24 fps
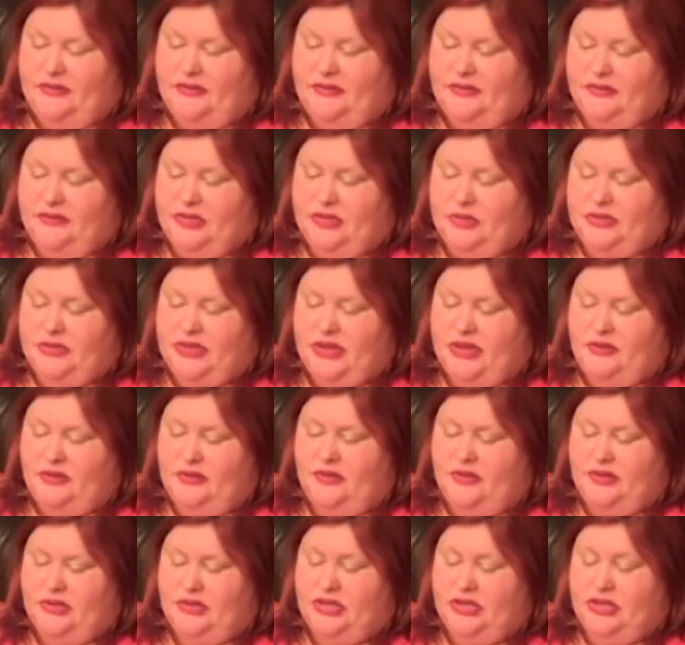She was
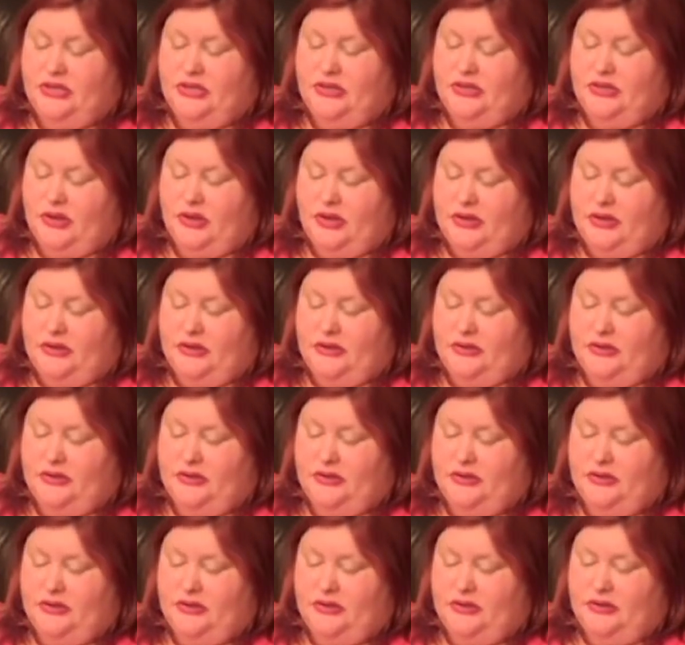hungrier than she had thought.
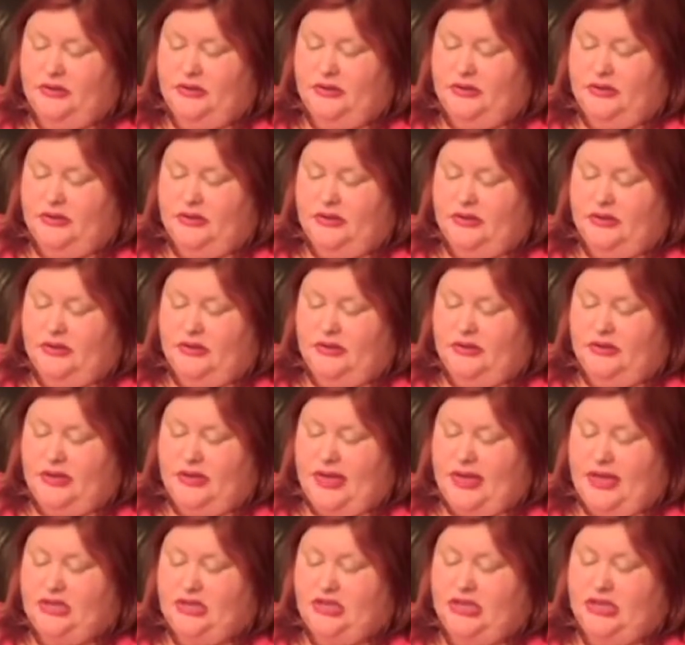
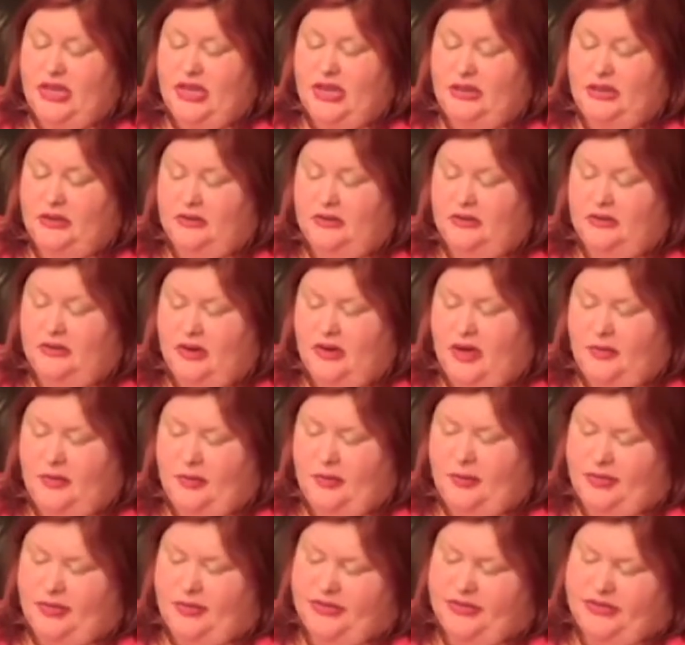As she ate, her other
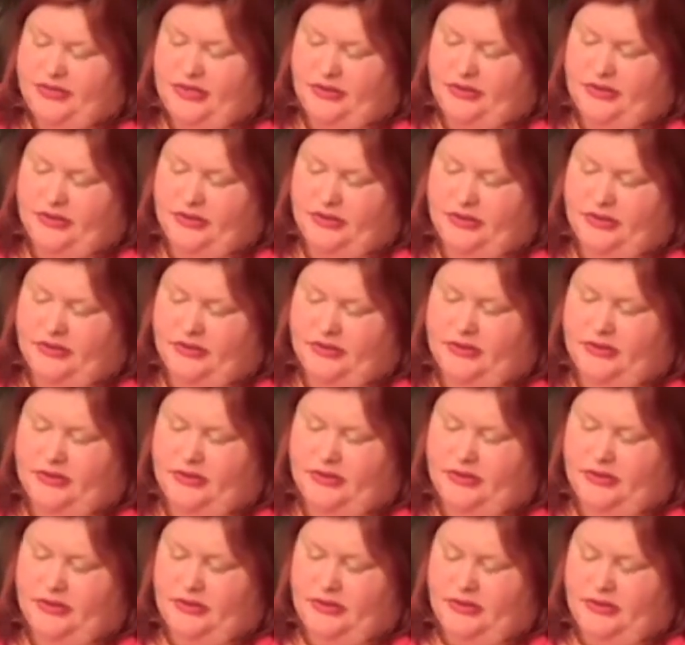mother stared at her.
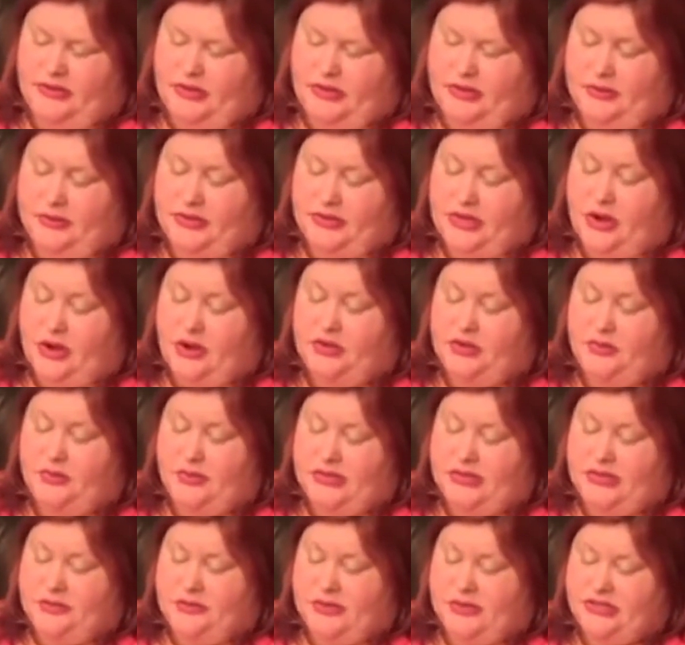It was hard to read
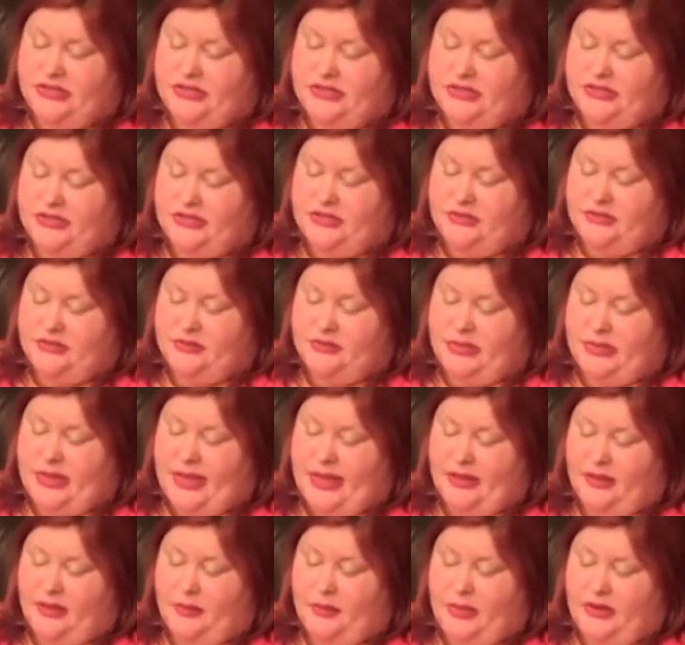expressions into those
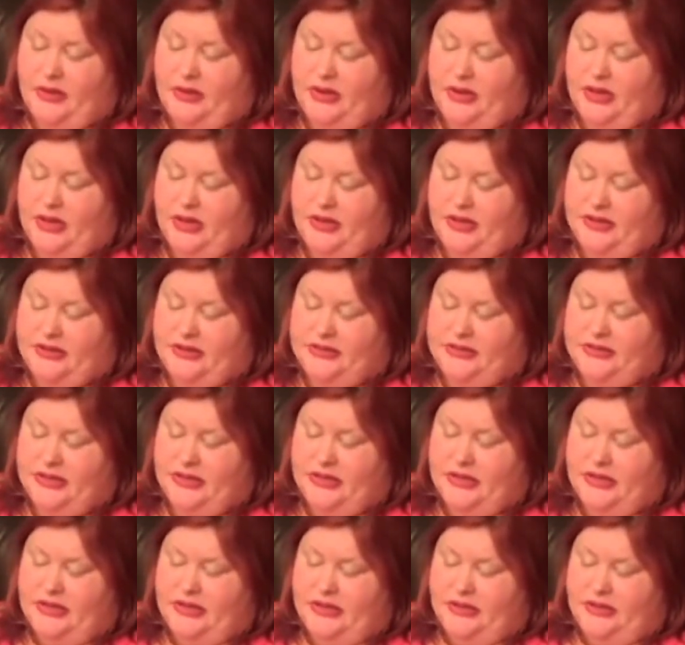black button eyes,
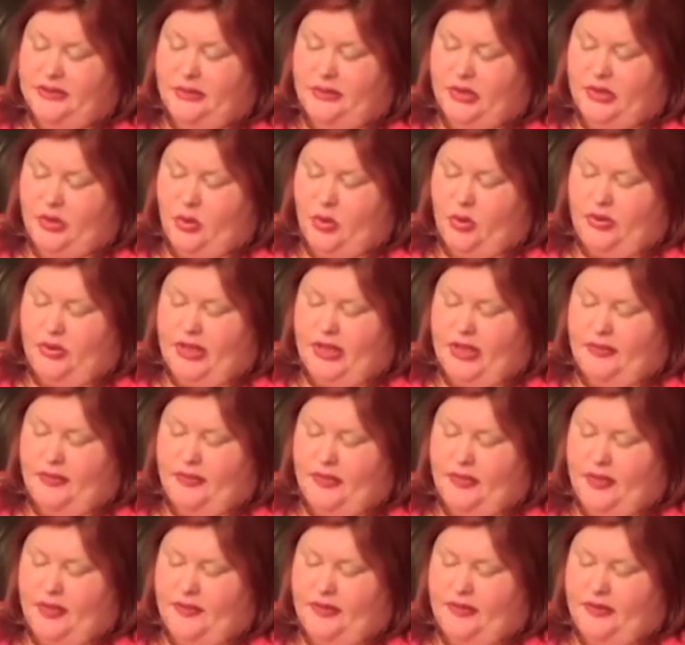but Coraline
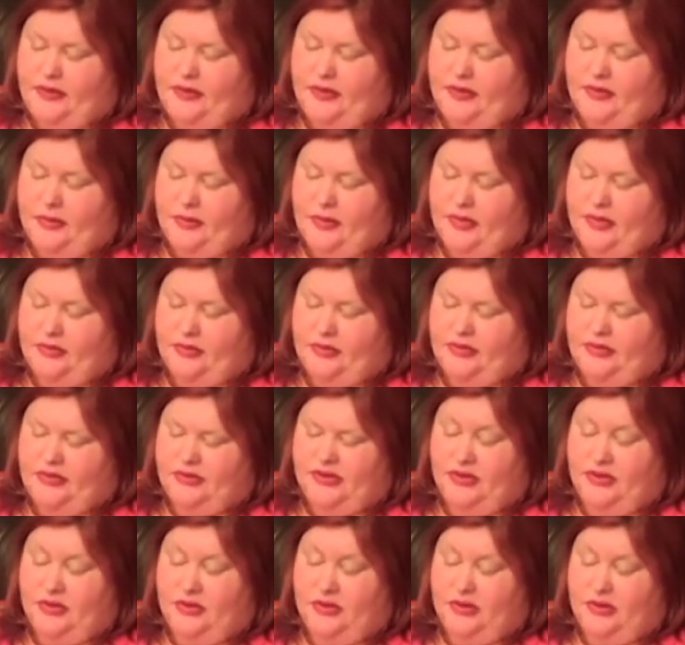thought that her other mother looked
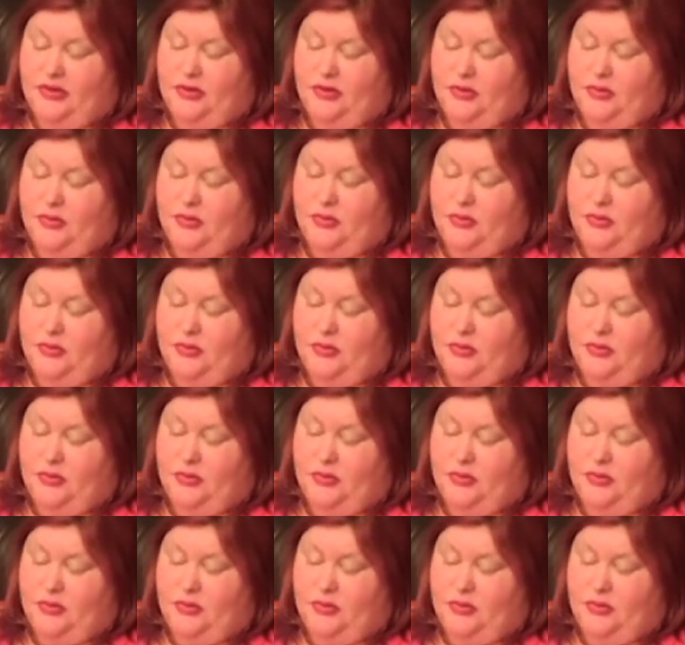hungry too.